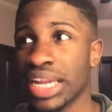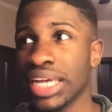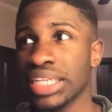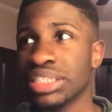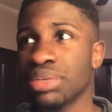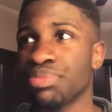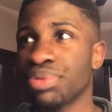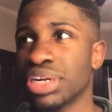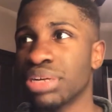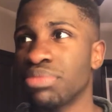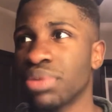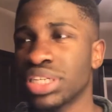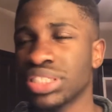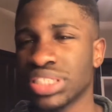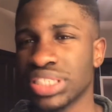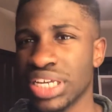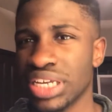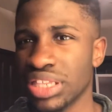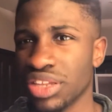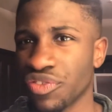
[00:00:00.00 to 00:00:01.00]
like to pretty much
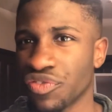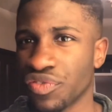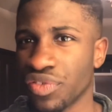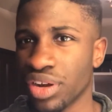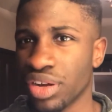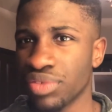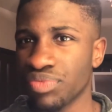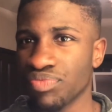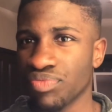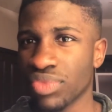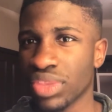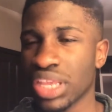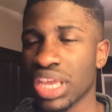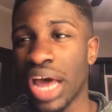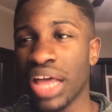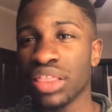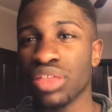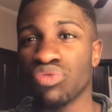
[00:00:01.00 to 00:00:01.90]
sit in the front. Not